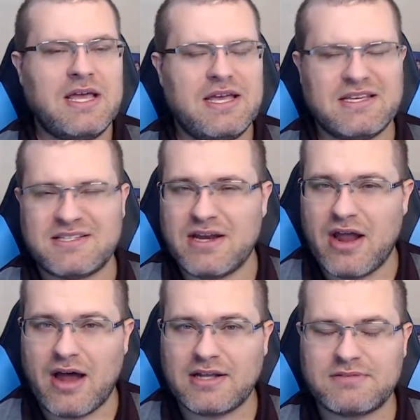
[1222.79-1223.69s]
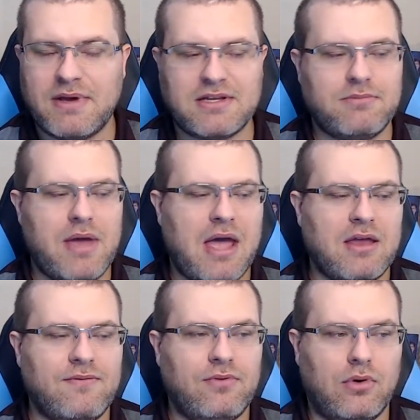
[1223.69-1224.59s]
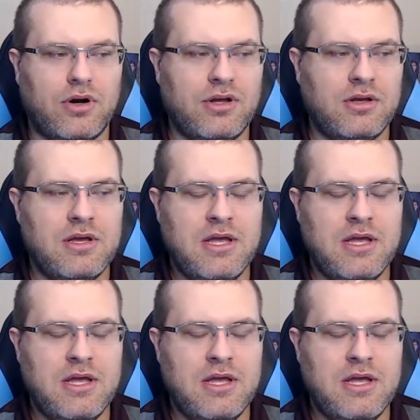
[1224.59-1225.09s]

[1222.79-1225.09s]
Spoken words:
He is not expected back in Florida.